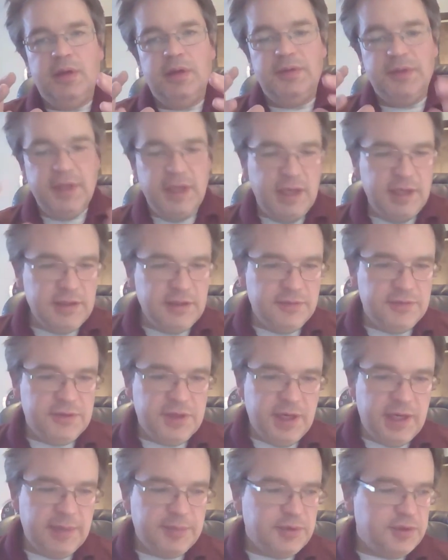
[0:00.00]
At the end of
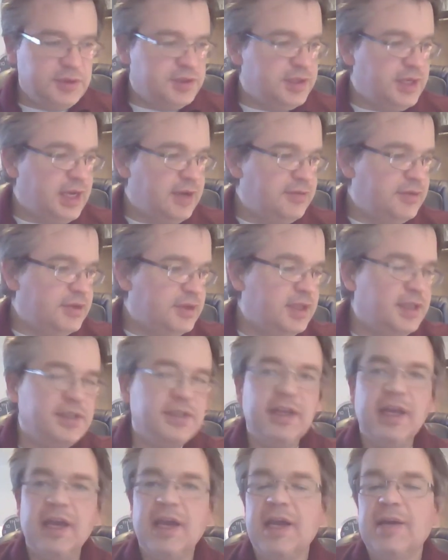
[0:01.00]
chapter 7,
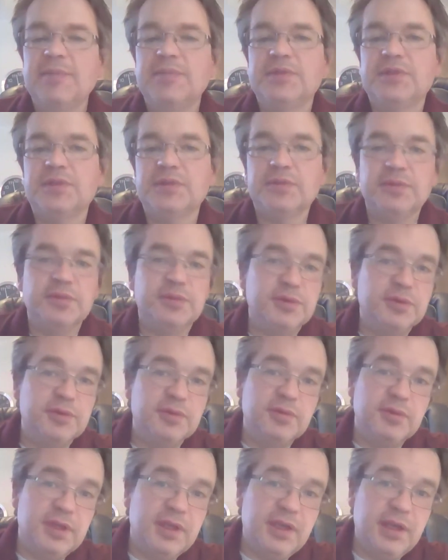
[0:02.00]
he's
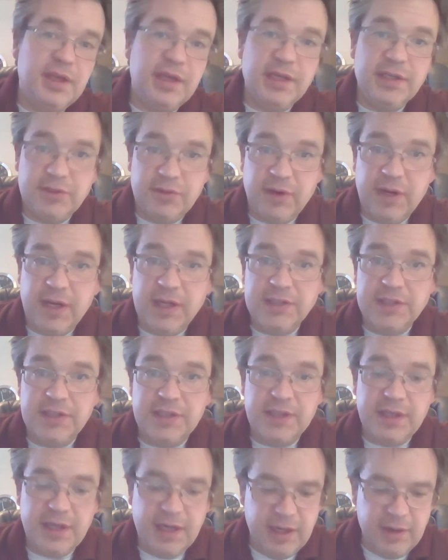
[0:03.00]
absolutely a
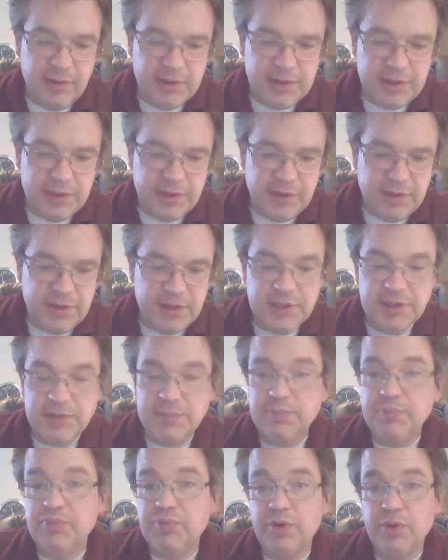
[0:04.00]
tragic character. He's
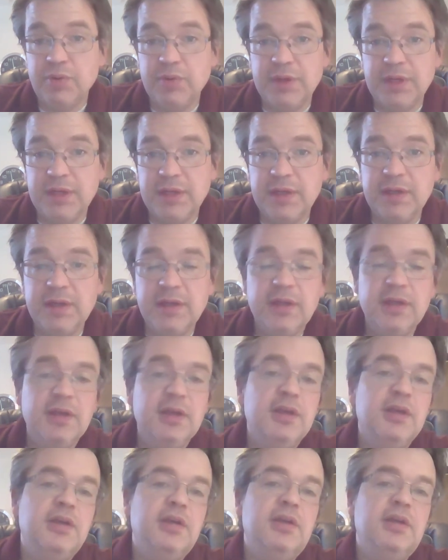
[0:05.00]
broken.
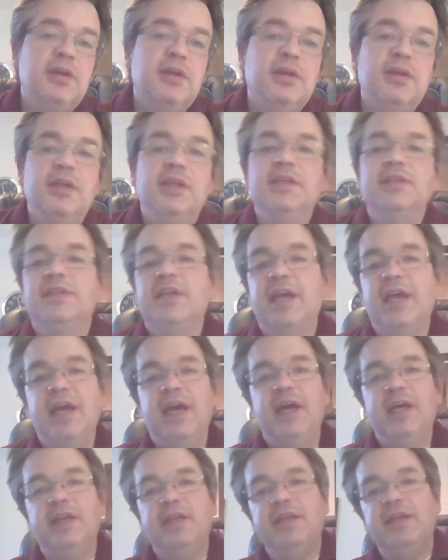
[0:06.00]
He's
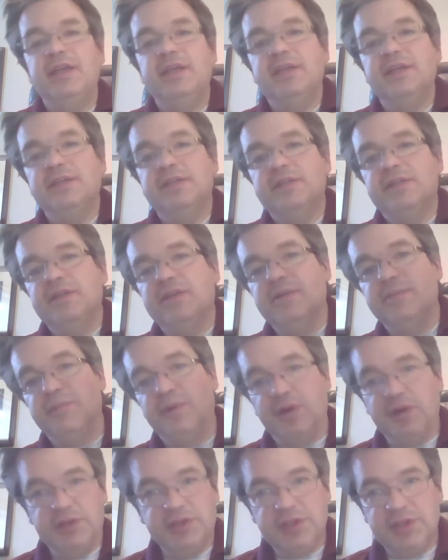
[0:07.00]
had his
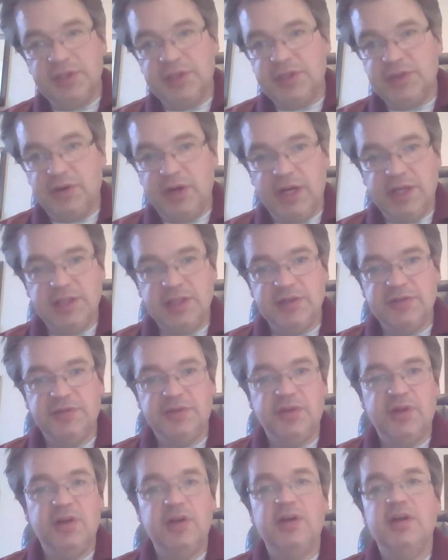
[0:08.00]
Hamartia tragic
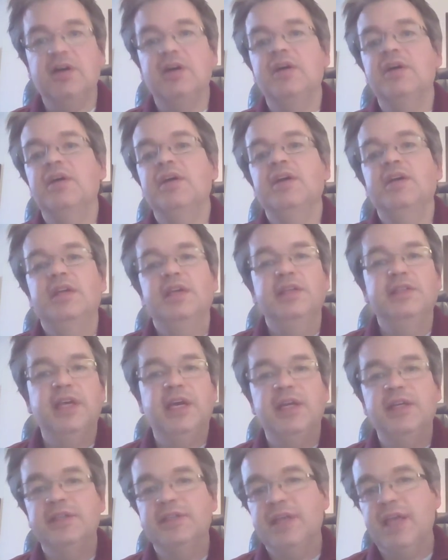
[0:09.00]
flaw. He's
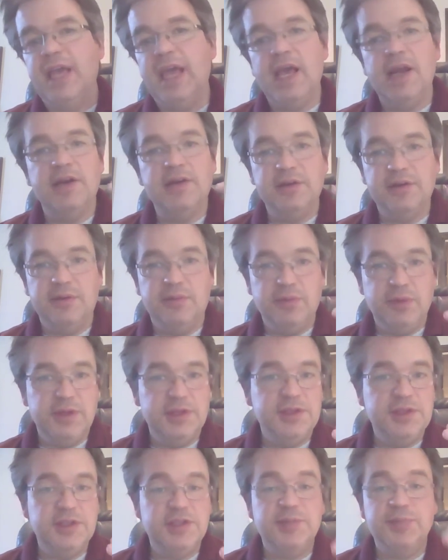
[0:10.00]
had his
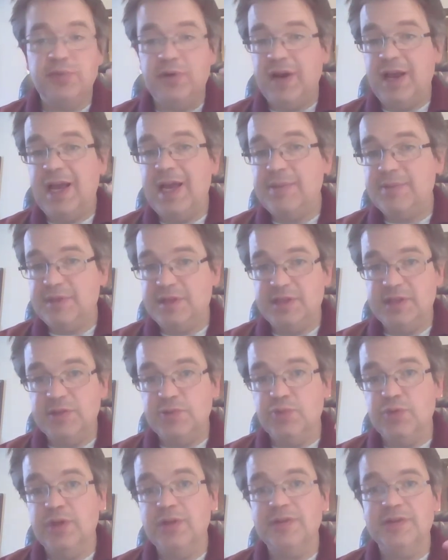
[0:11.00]
anagnorisis, perhaps
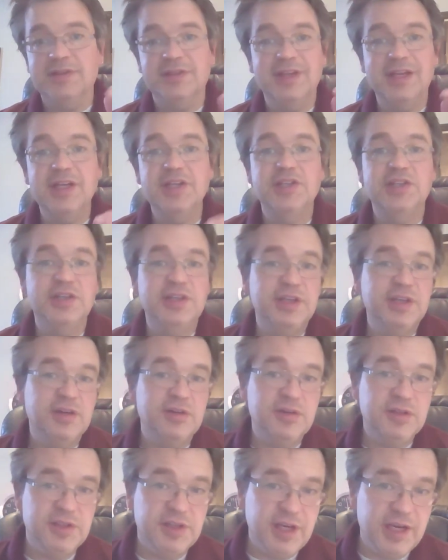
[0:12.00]
his realization
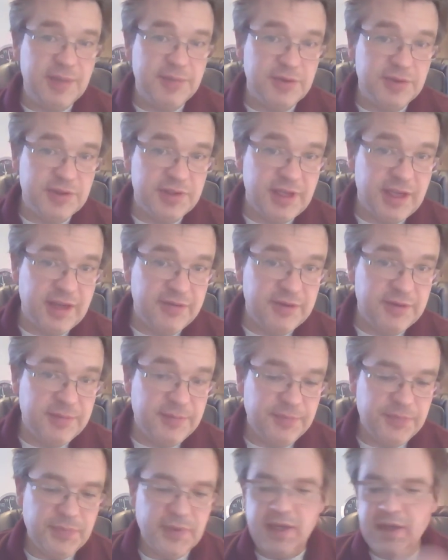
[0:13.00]
here in chapter 7.
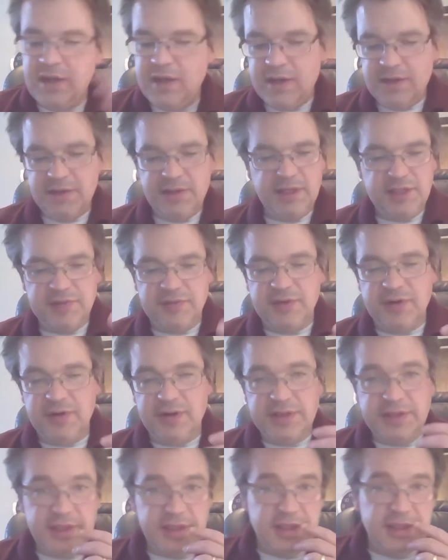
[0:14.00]
I think it's
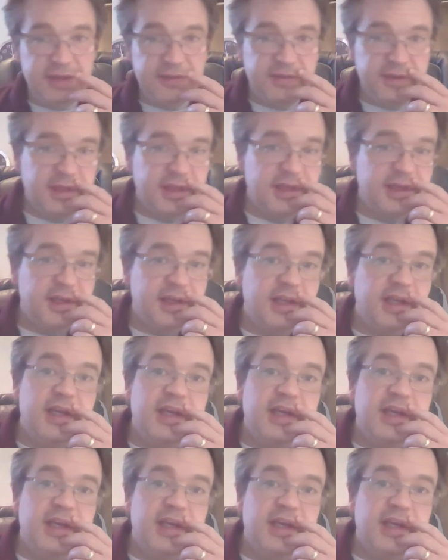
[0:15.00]
very significant.